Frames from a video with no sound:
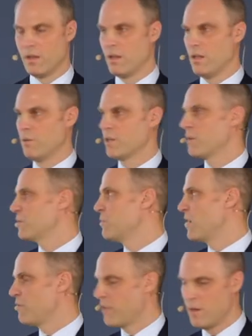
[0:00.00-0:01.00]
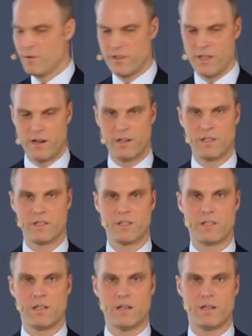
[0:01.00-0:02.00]
Now we come to my favorite area. This is
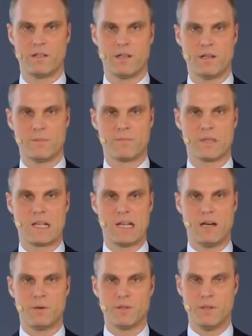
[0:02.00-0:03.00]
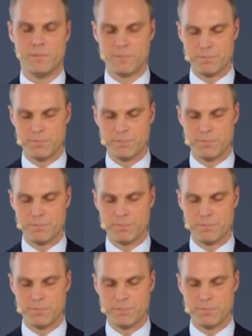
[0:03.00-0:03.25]
the, the cloud.